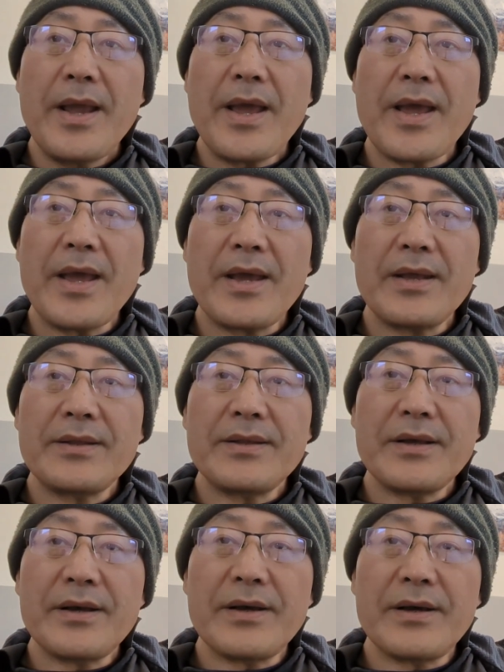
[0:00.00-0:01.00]

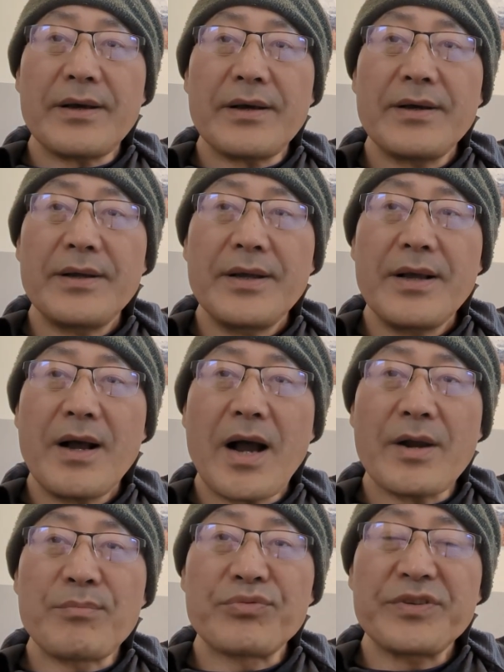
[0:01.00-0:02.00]
And uh,
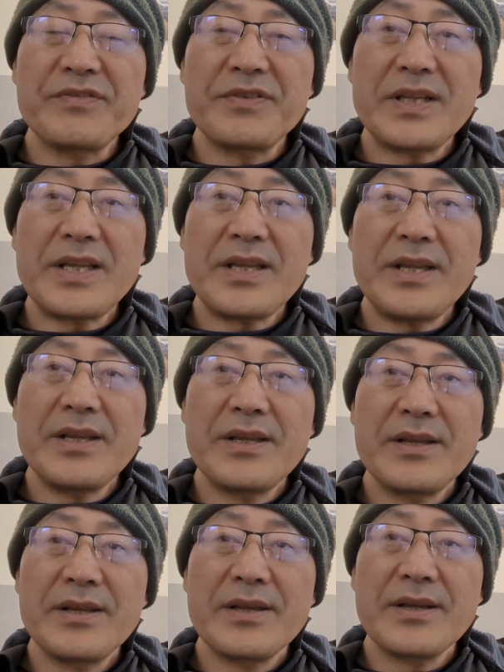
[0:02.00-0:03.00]
I briefly
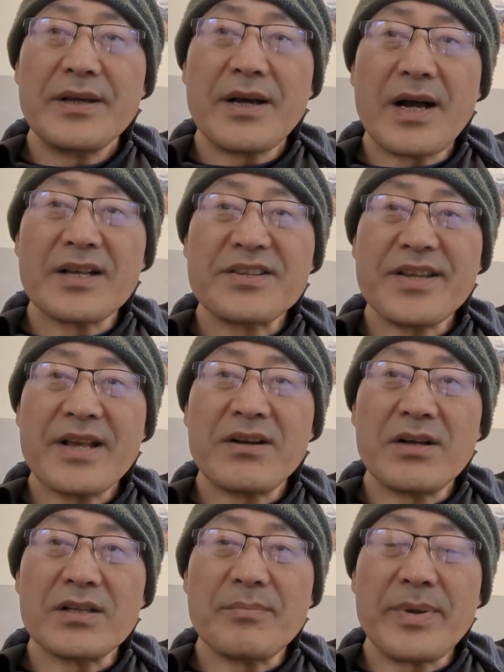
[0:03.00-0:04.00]
uh,
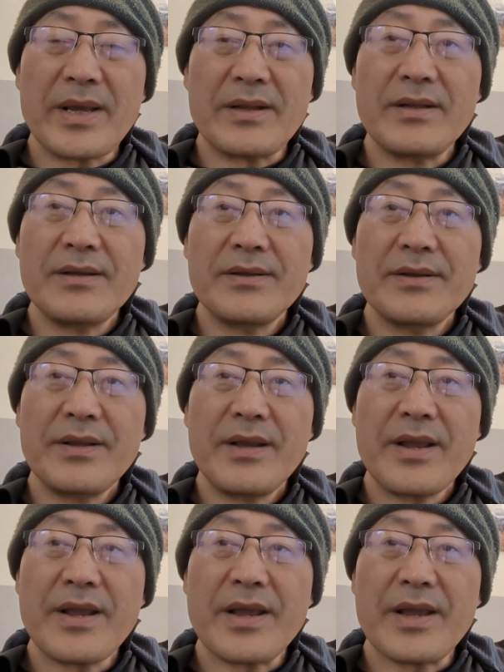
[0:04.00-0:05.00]
sat on the bed
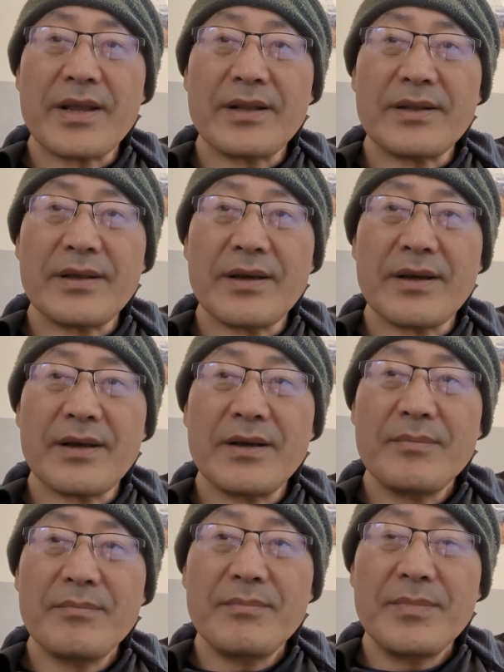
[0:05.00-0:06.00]
and uh,
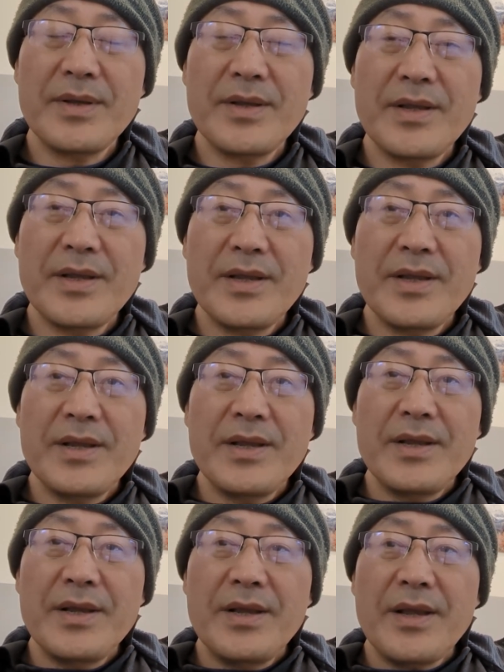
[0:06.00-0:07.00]

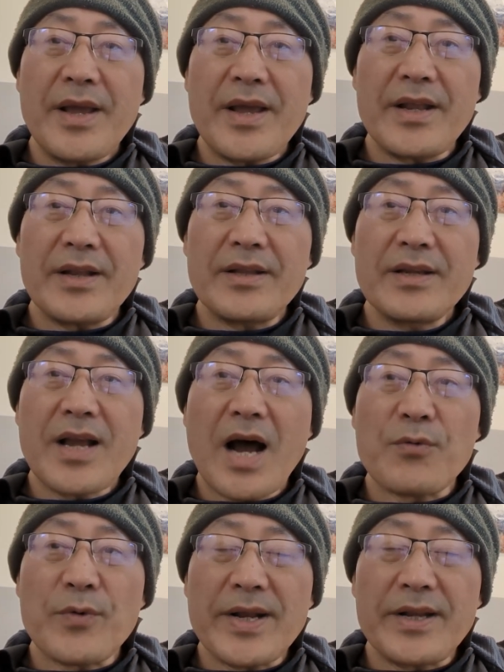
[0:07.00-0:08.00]
and
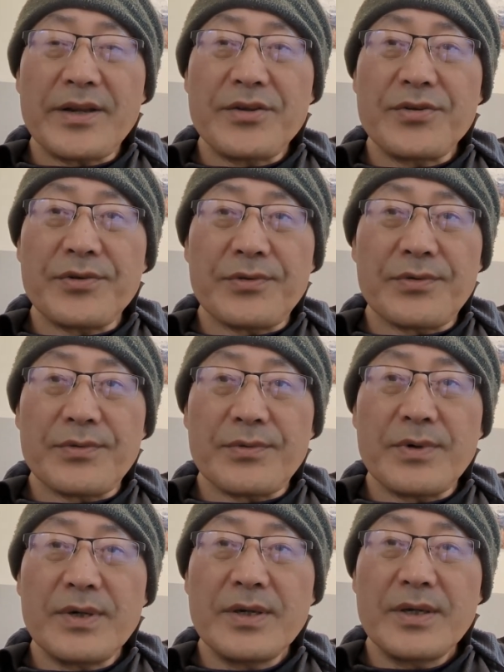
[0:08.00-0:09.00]
got ready
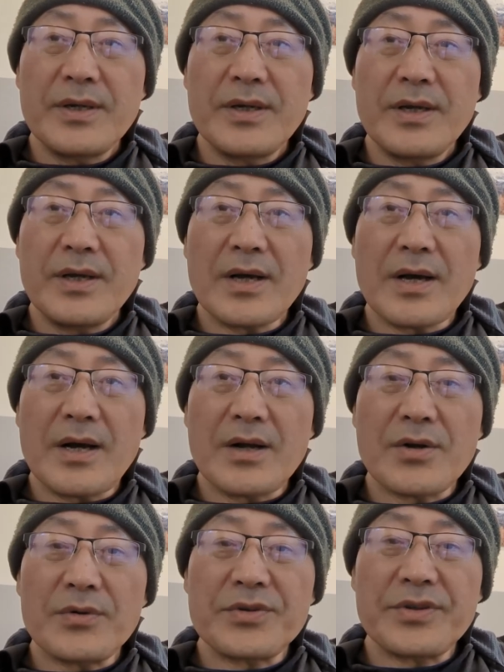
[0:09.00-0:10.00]
to uh,
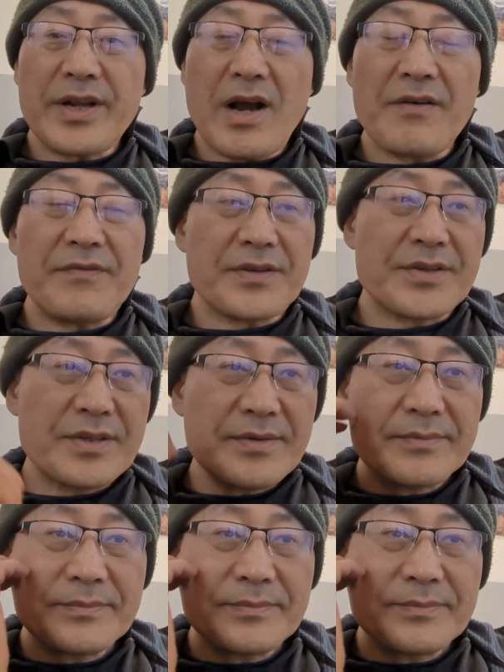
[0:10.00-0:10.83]
go to the office.